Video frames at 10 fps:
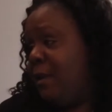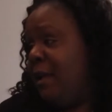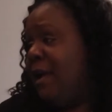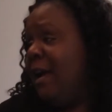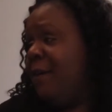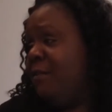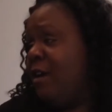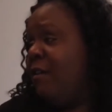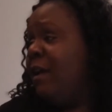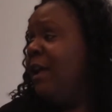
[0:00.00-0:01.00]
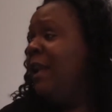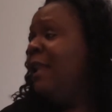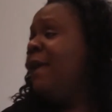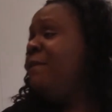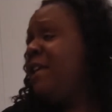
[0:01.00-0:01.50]
me. I'm sorry.
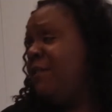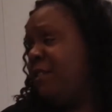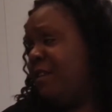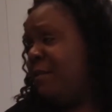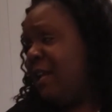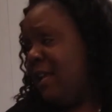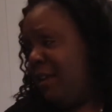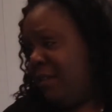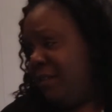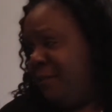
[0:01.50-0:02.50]
Let me give to somebody else.